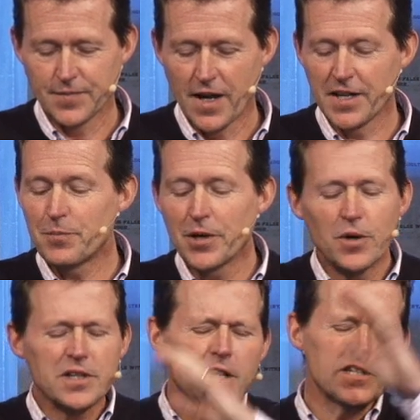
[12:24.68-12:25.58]
I'm going to pick
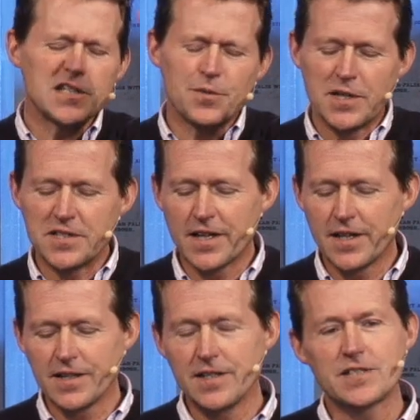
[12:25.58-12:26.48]
one of the other disciplines
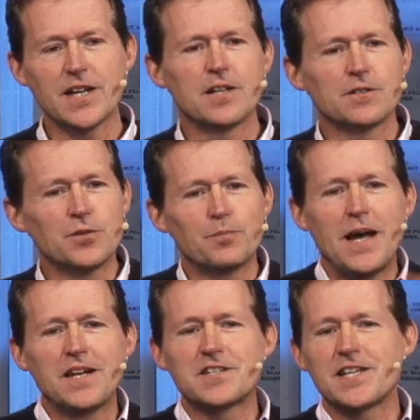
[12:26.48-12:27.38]
instead to
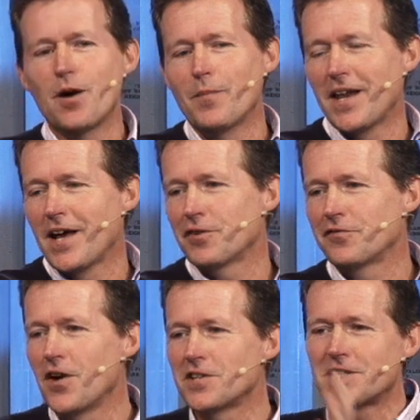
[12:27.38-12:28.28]
balance out my lack of
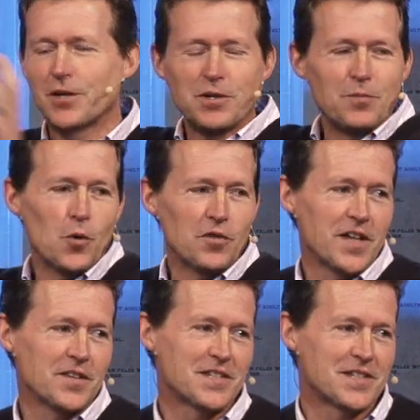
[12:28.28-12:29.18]
fasting with more of
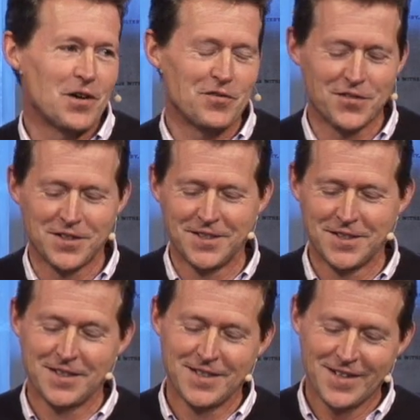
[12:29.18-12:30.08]
the other stuff.
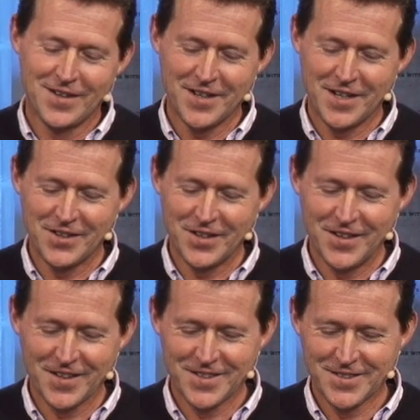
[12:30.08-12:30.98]
Okay, good
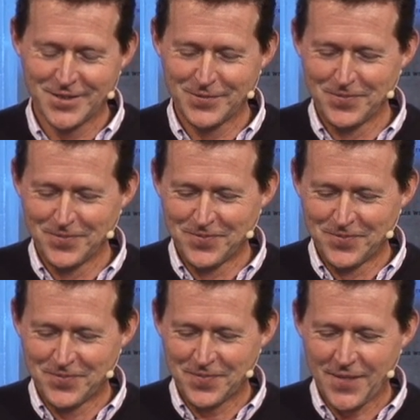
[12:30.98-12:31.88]
luck.
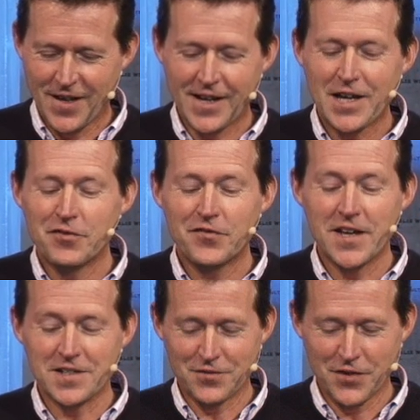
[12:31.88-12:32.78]
I get
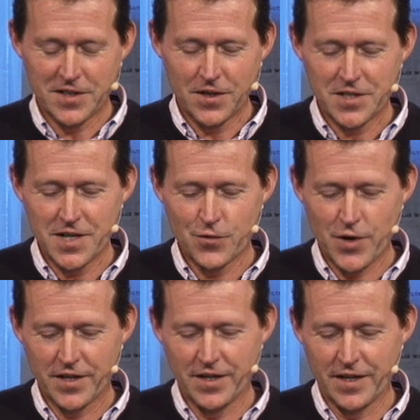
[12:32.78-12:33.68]
faint if I don't eat
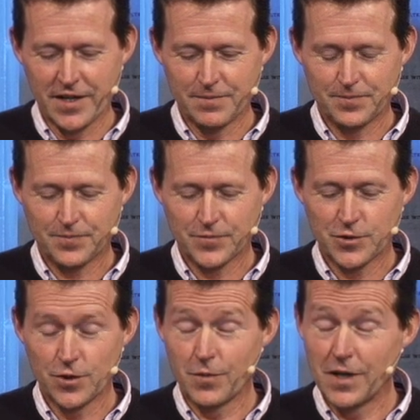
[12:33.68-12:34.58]
regularly.
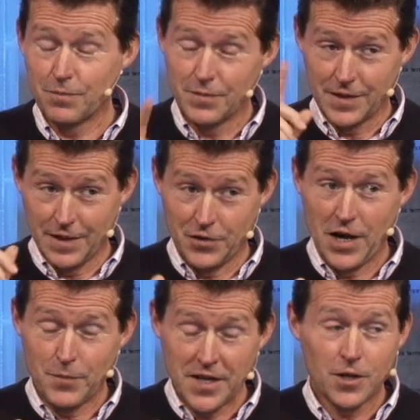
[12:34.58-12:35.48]
Sure. Well, if you
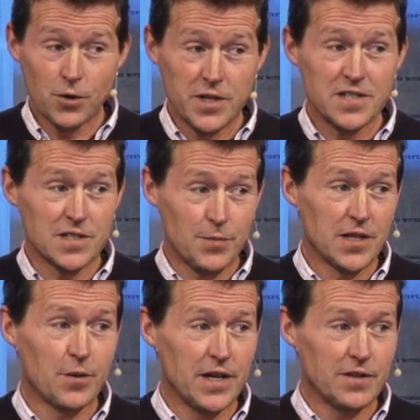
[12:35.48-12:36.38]
have medical reasons, by
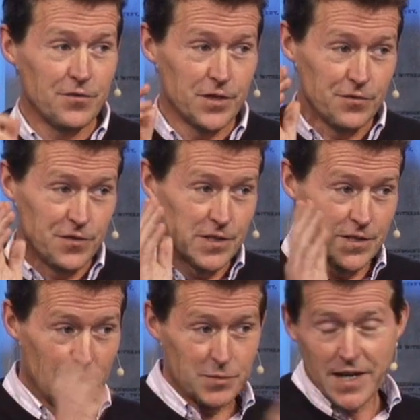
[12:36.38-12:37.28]
the way, for
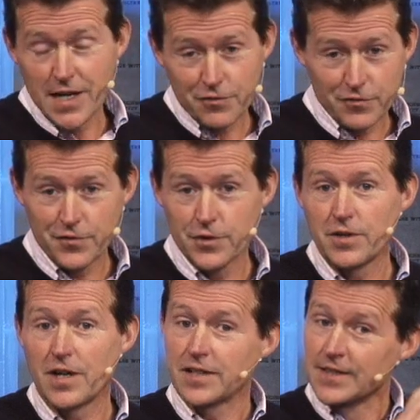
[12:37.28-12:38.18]
abstaining from
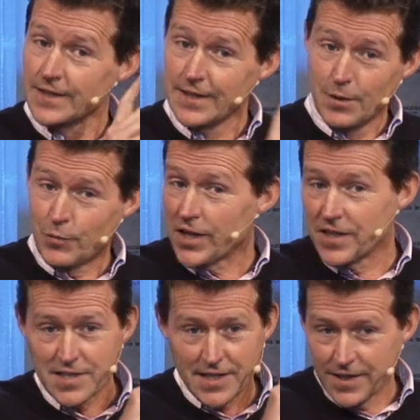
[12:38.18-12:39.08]
food, like
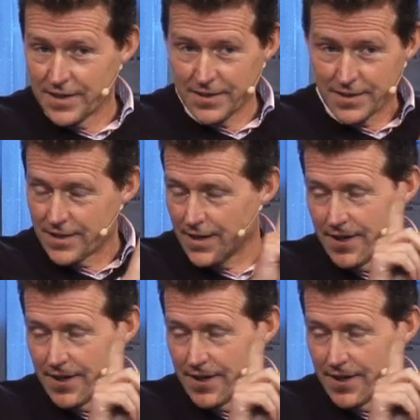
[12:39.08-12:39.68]
pregnancy and